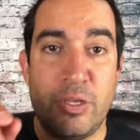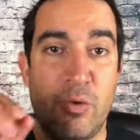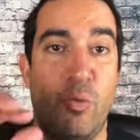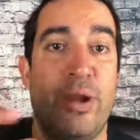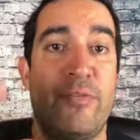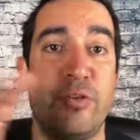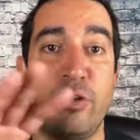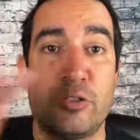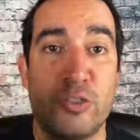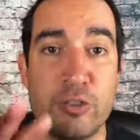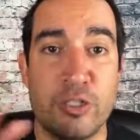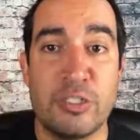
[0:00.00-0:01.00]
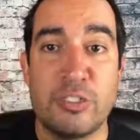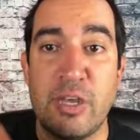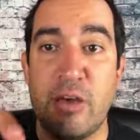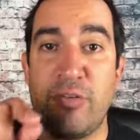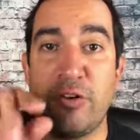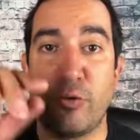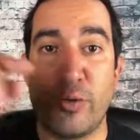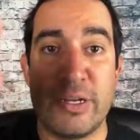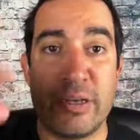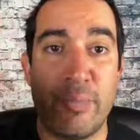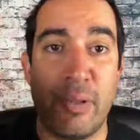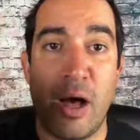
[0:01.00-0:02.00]
whenever you're searching stuff and you're
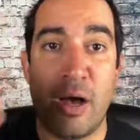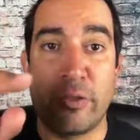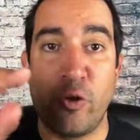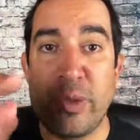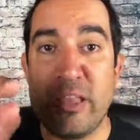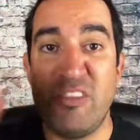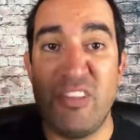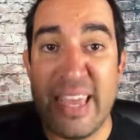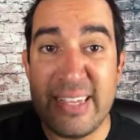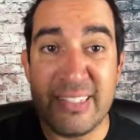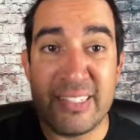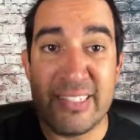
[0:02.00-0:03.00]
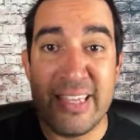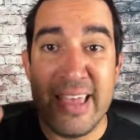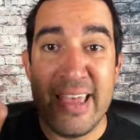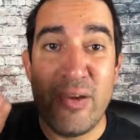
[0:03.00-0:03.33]
reading a blog, there'll be links